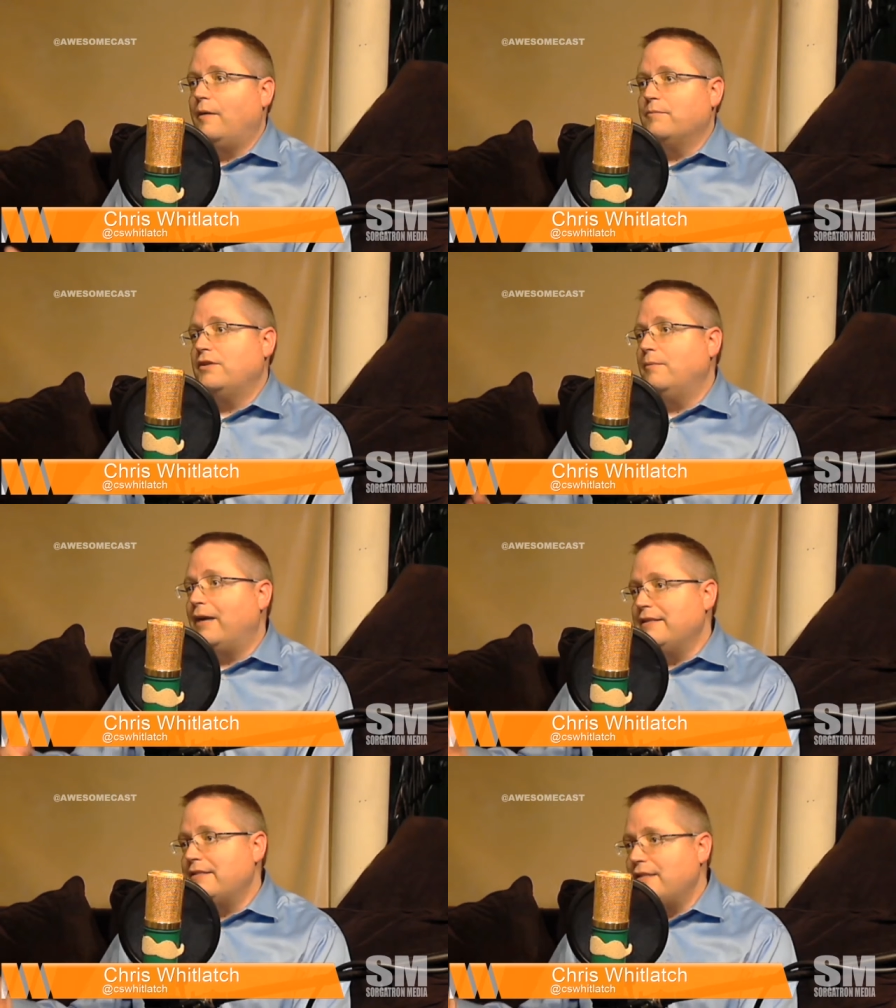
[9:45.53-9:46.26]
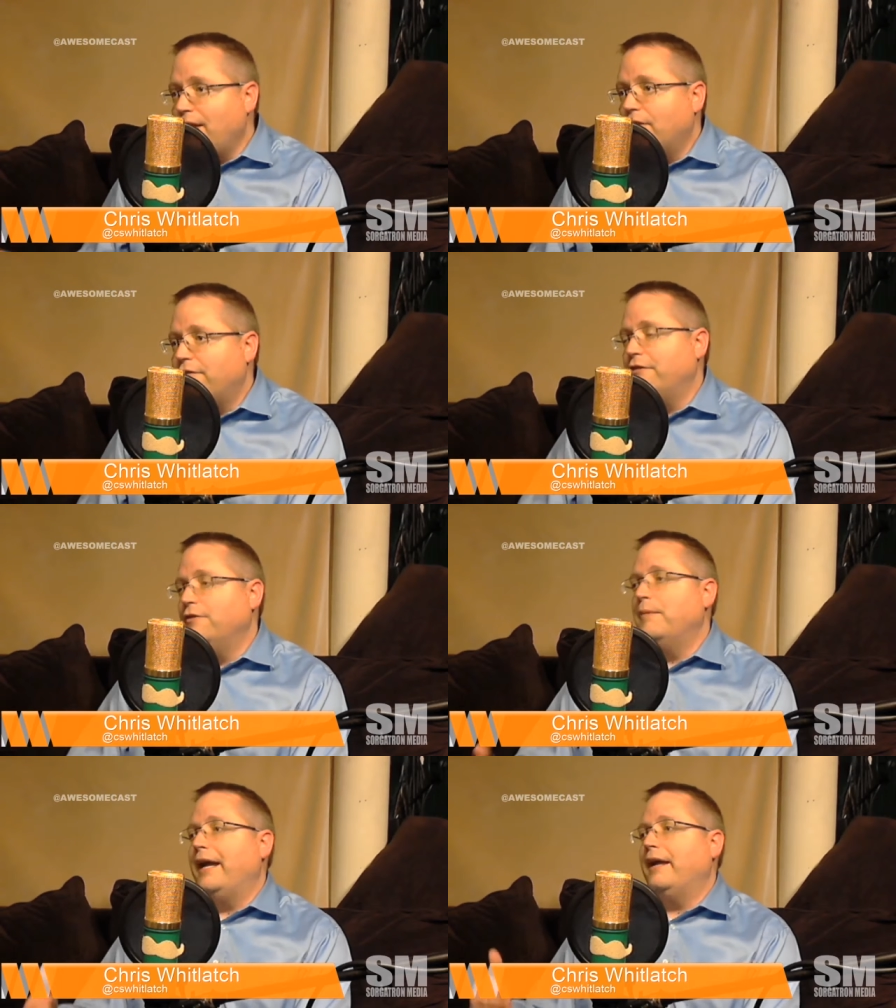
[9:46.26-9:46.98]
So you might see the
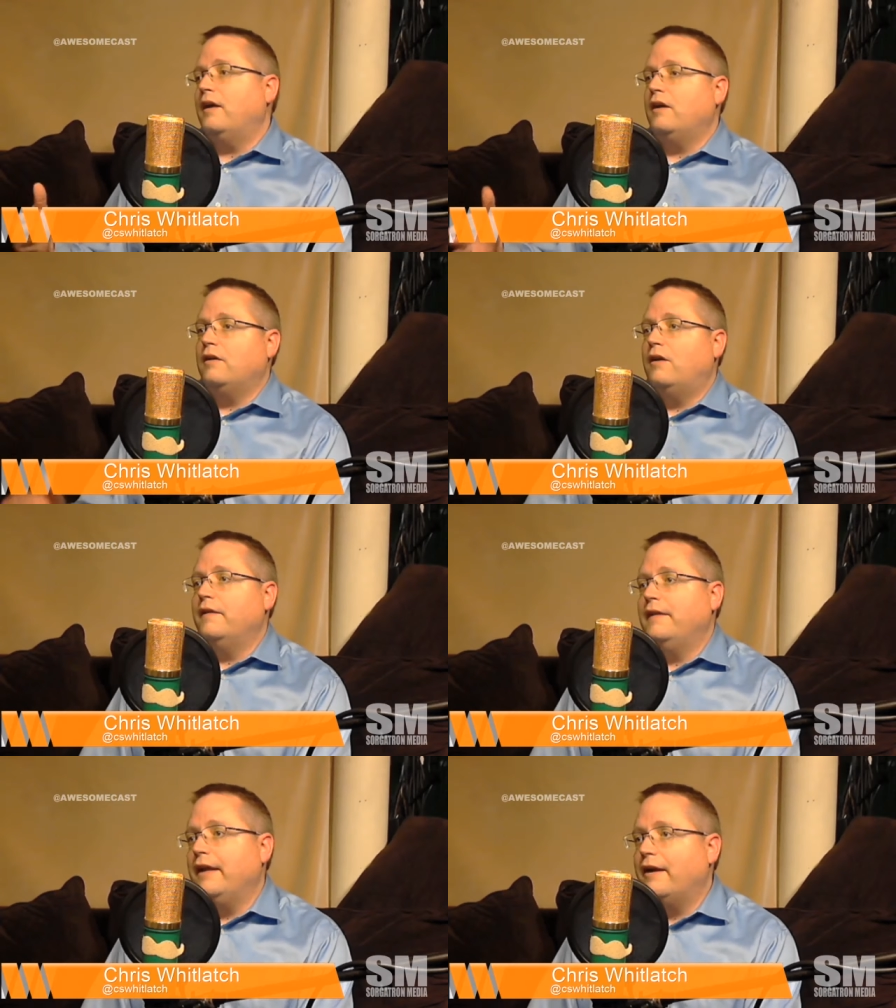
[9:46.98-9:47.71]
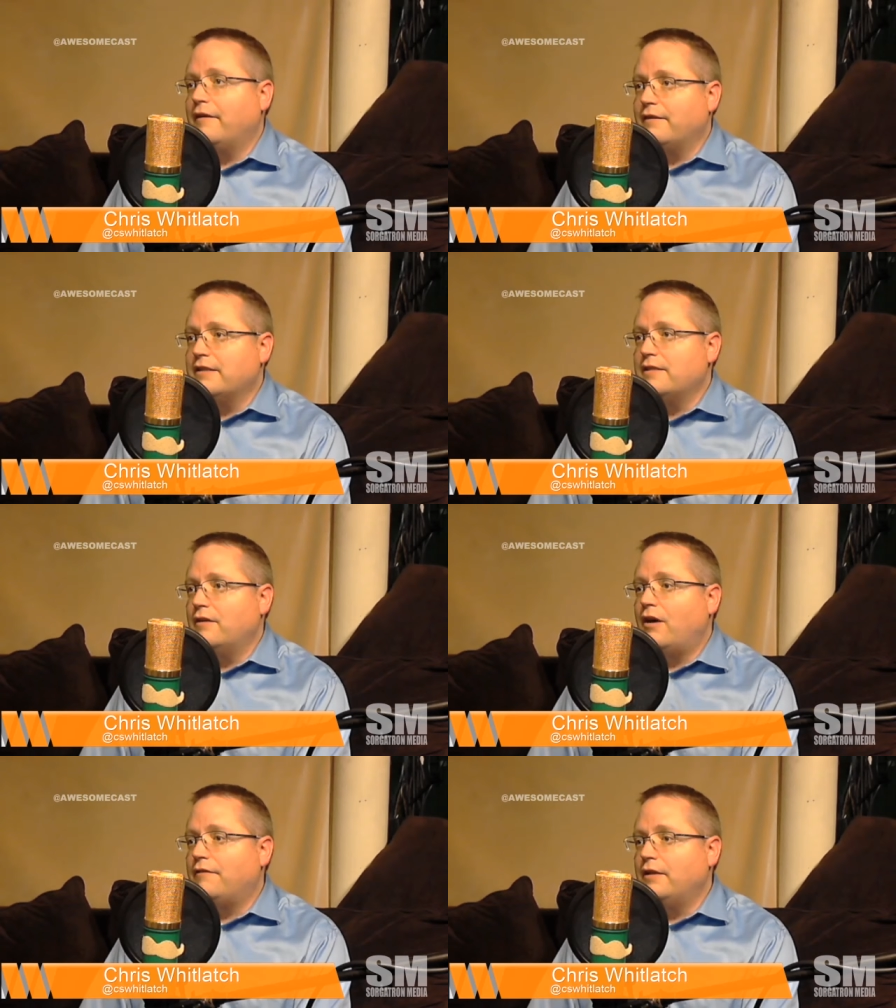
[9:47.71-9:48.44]
food bank on the air every
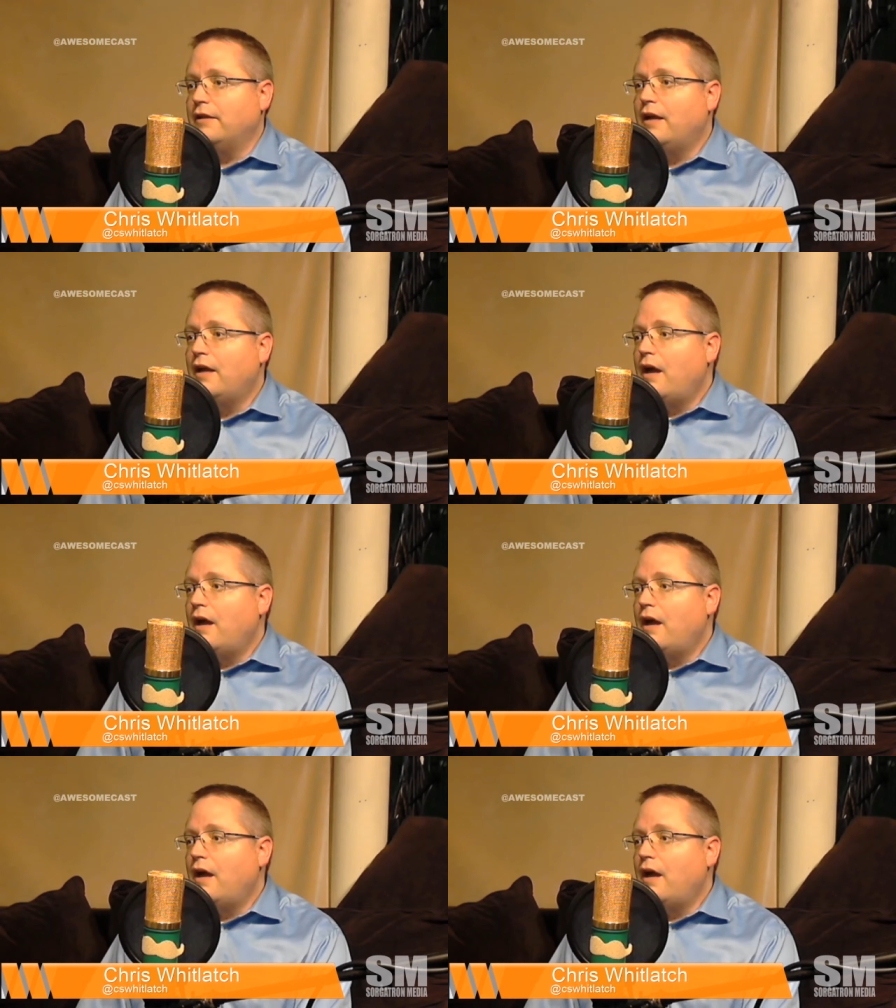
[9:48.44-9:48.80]
so often.